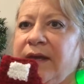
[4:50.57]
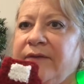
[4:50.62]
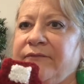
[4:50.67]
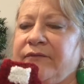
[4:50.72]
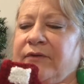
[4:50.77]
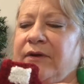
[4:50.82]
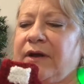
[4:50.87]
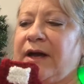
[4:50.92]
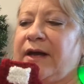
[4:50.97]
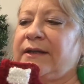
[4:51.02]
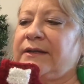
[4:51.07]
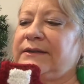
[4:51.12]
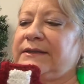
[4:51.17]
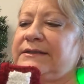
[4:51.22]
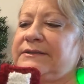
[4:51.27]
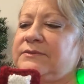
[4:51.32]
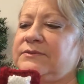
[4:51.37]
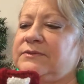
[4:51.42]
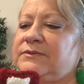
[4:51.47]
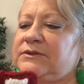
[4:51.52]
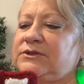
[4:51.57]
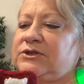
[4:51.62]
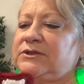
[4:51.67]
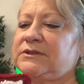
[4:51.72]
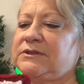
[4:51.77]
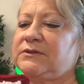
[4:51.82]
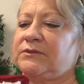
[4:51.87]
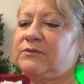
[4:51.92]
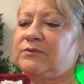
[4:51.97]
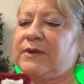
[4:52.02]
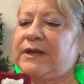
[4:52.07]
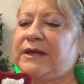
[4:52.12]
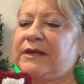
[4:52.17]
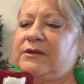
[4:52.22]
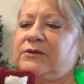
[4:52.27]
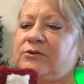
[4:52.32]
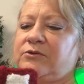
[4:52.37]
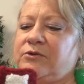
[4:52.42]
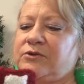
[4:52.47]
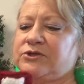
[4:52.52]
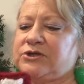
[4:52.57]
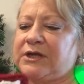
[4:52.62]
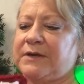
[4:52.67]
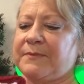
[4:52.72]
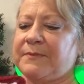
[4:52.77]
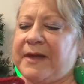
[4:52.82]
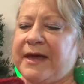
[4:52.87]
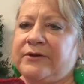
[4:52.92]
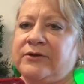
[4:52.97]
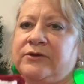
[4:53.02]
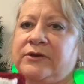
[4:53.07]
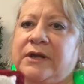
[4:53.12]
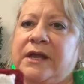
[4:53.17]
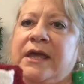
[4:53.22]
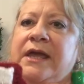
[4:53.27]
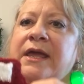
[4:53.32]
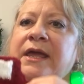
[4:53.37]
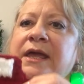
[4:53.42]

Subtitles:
I forgot. This was just a regular crochet pattern.